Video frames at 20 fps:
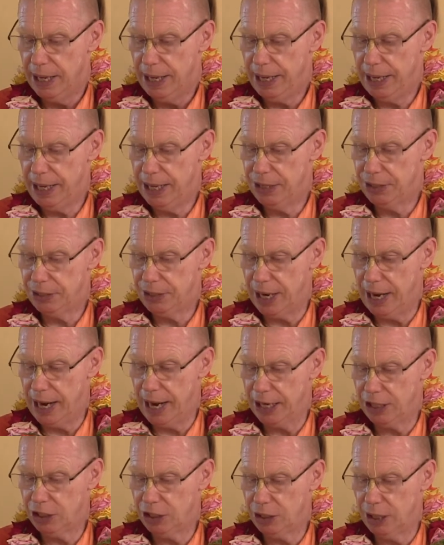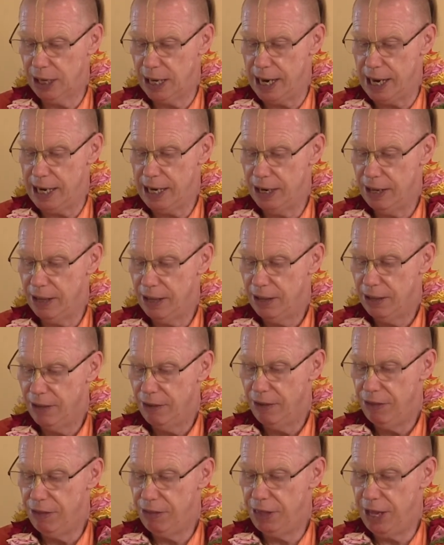He is actually,
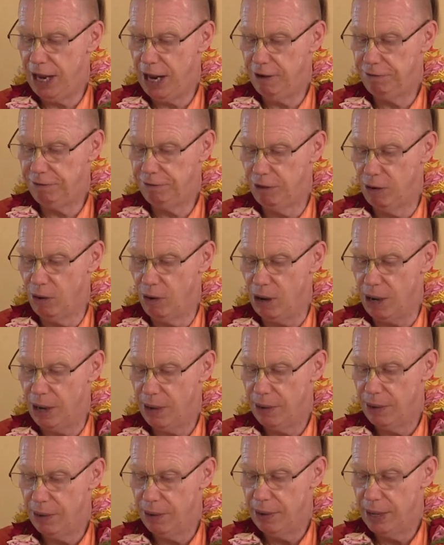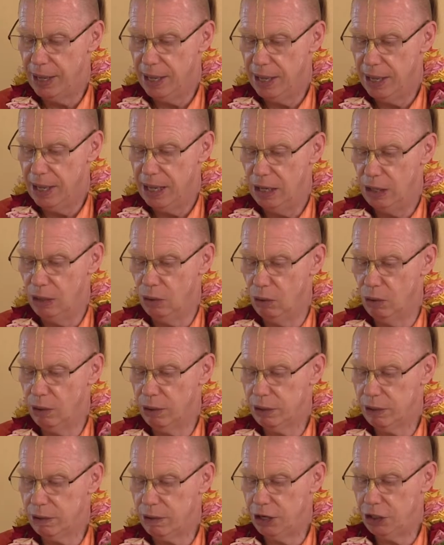therefore,
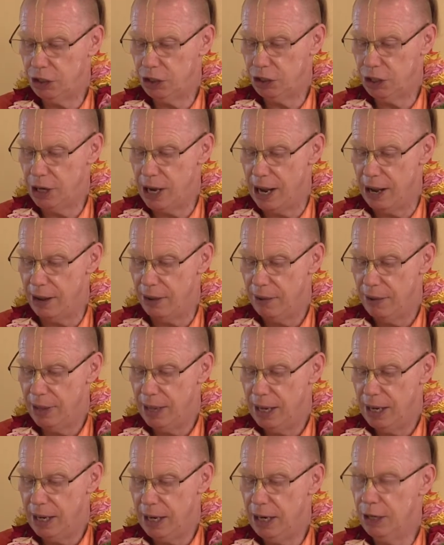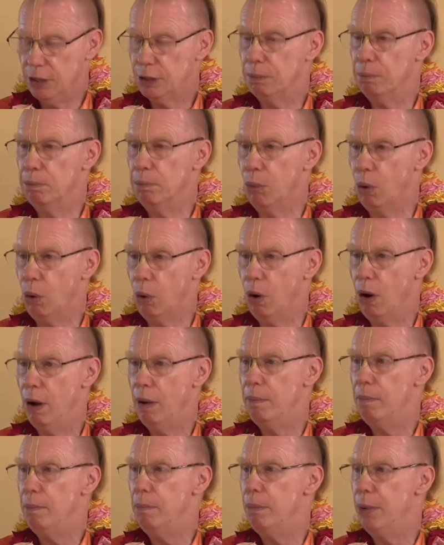Lord Krishna is
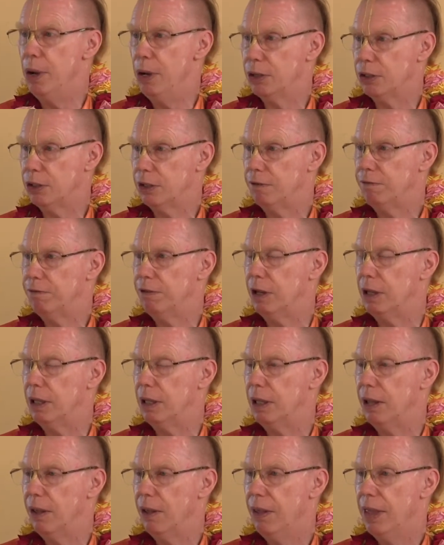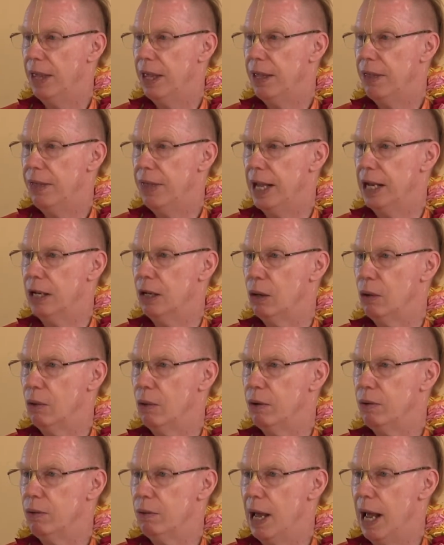more merciful than
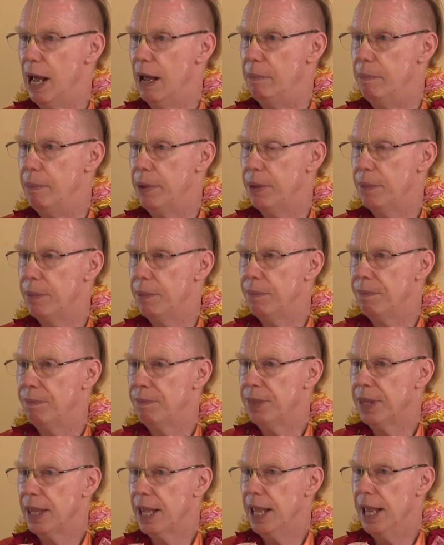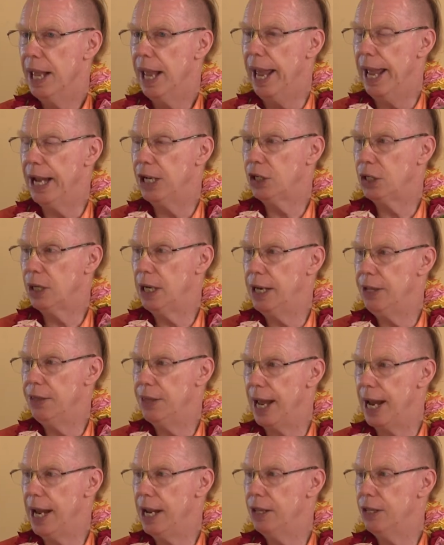Lord Ram. Actually,
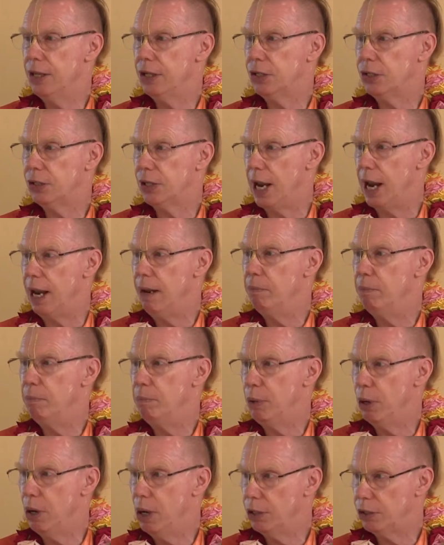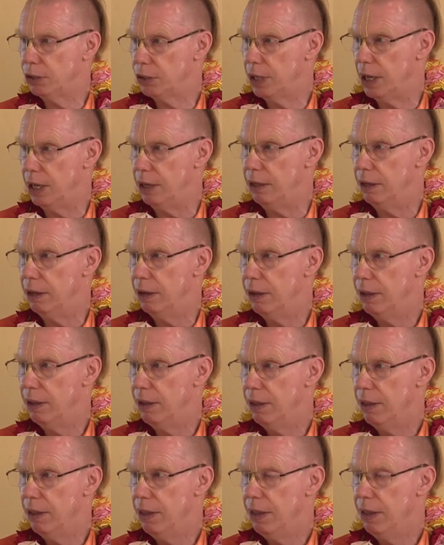they are the same person.
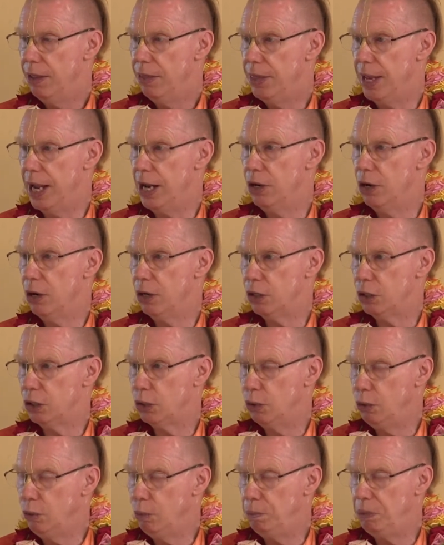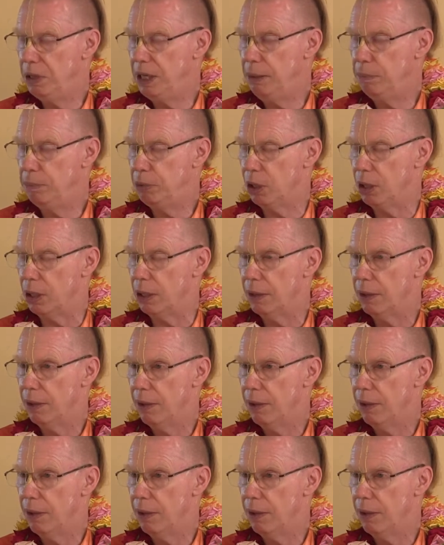They're not two people.